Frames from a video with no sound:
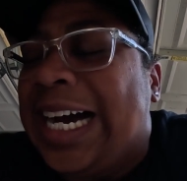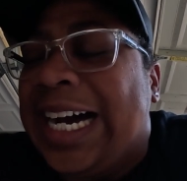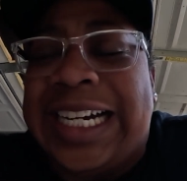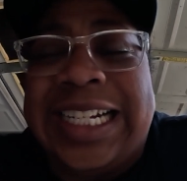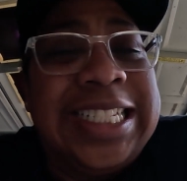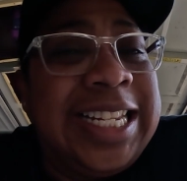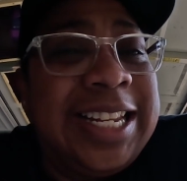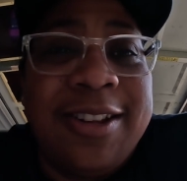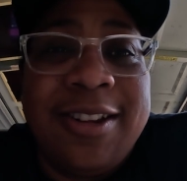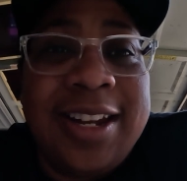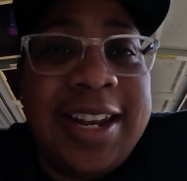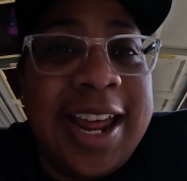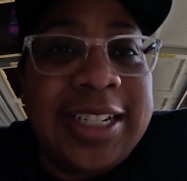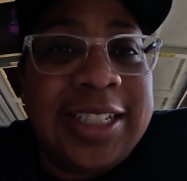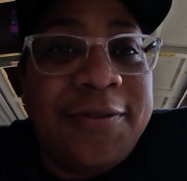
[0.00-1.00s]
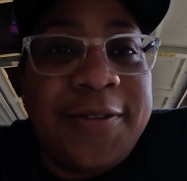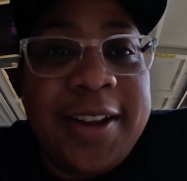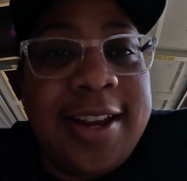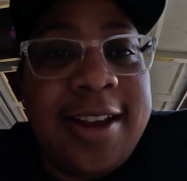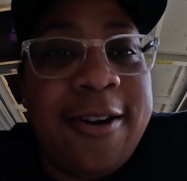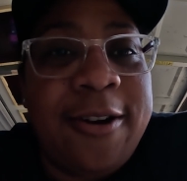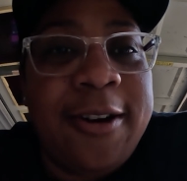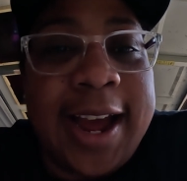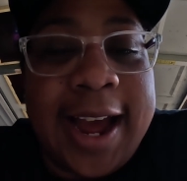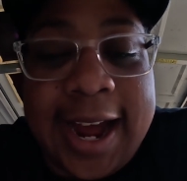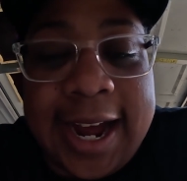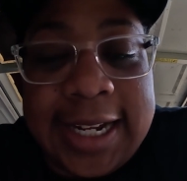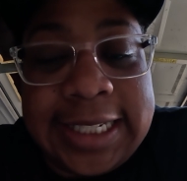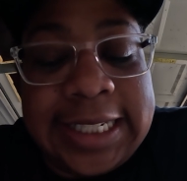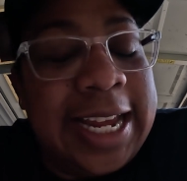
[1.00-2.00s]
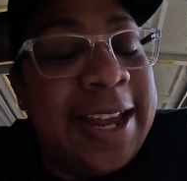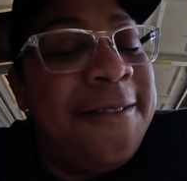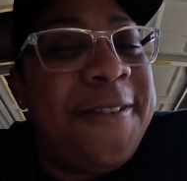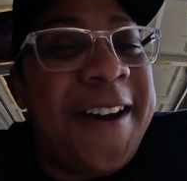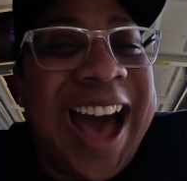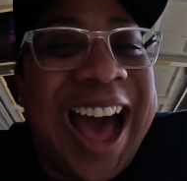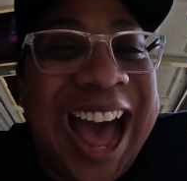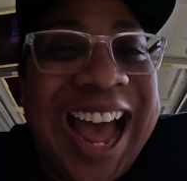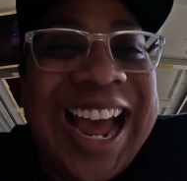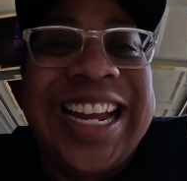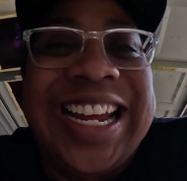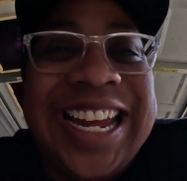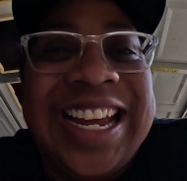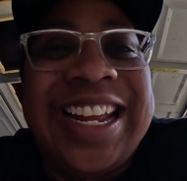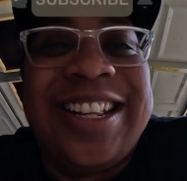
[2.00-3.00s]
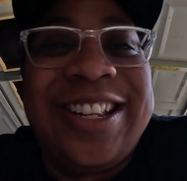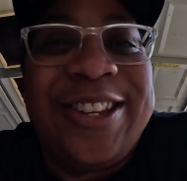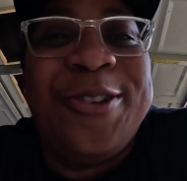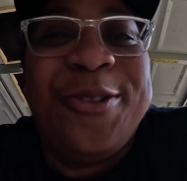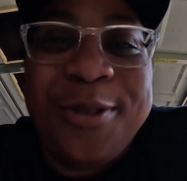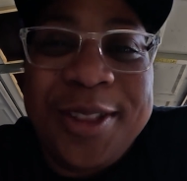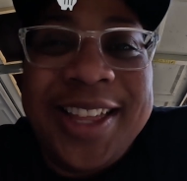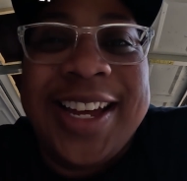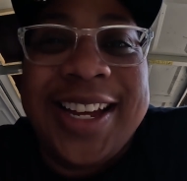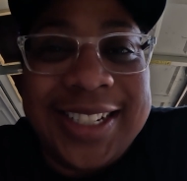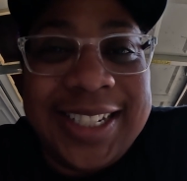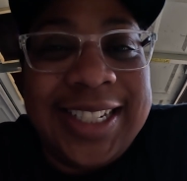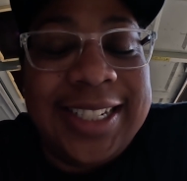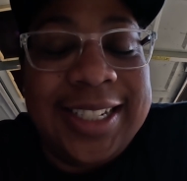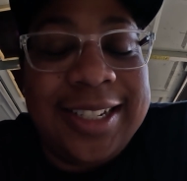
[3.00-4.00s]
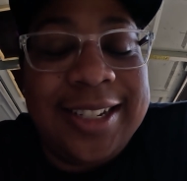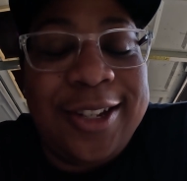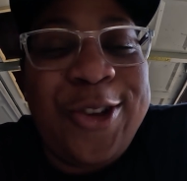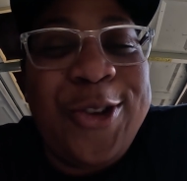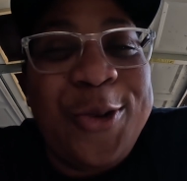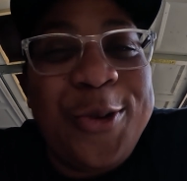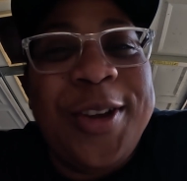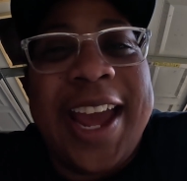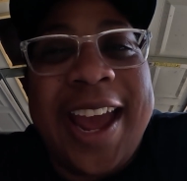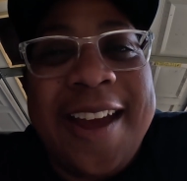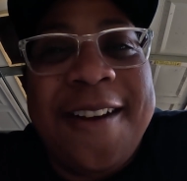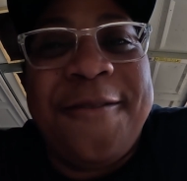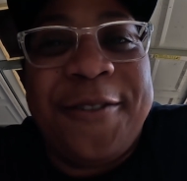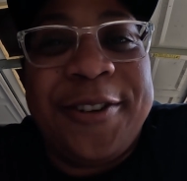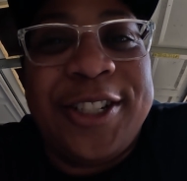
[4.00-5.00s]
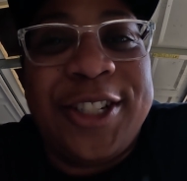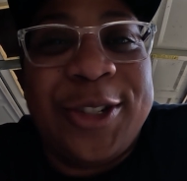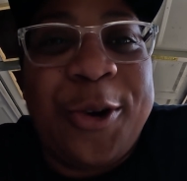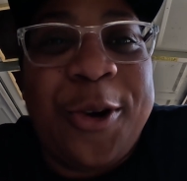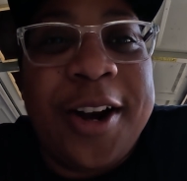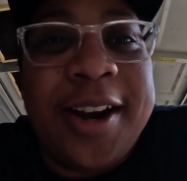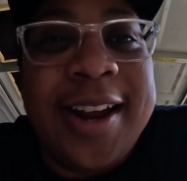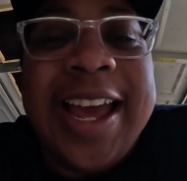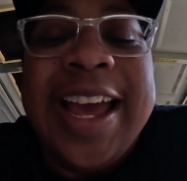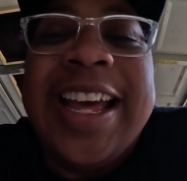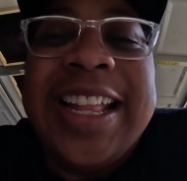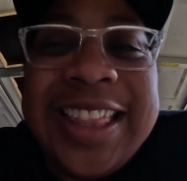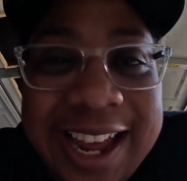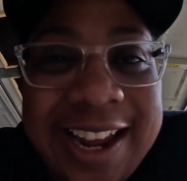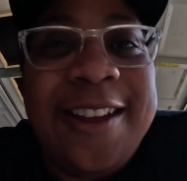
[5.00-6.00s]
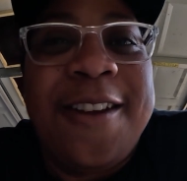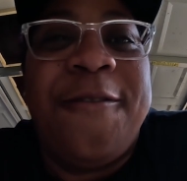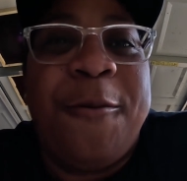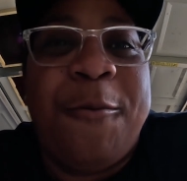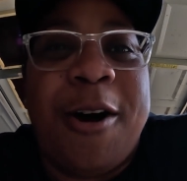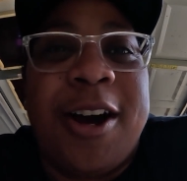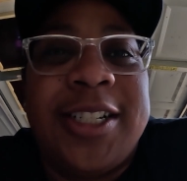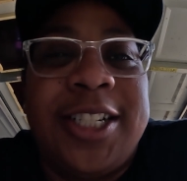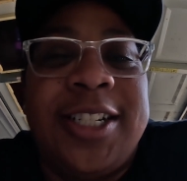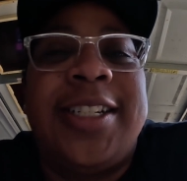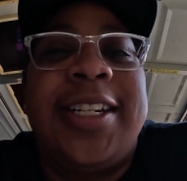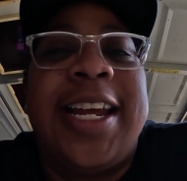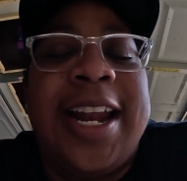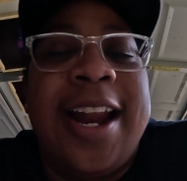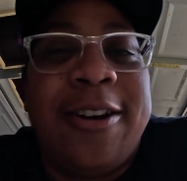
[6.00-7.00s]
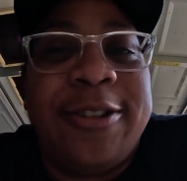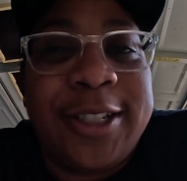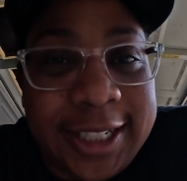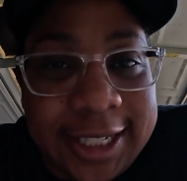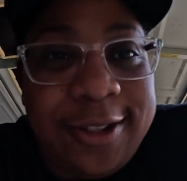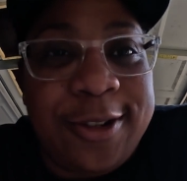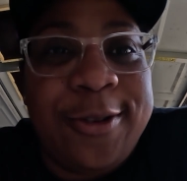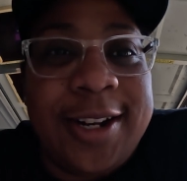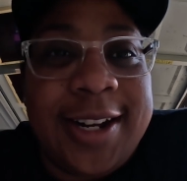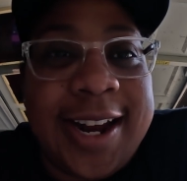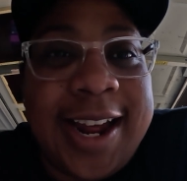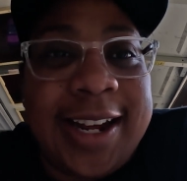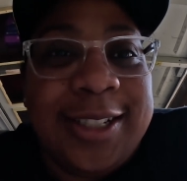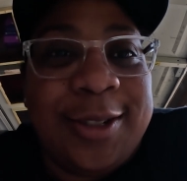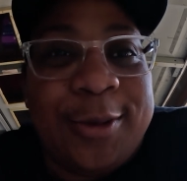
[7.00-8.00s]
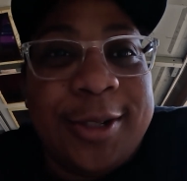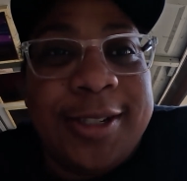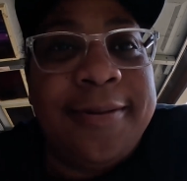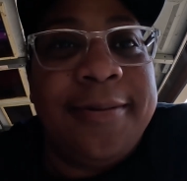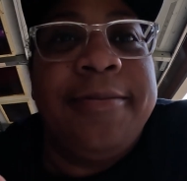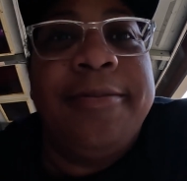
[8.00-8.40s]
Until the next video, guys, if I can do this, you can for sure. Thank you for watching, and I'll see you in the next one.